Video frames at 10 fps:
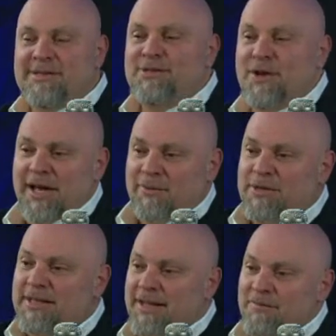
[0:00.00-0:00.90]
This dog
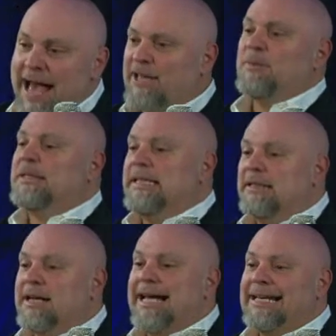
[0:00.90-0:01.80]
was a vacuum
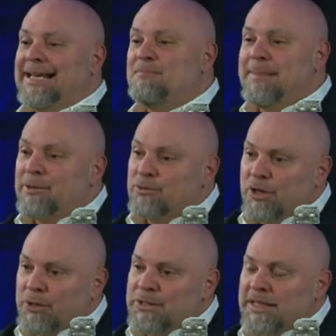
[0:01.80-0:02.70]
cleaner, kind of like a mountain
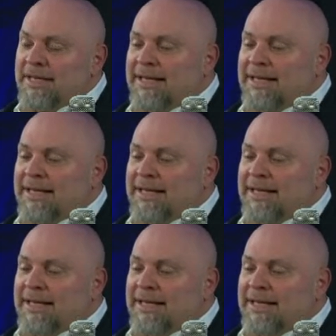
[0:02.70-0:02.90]
goat.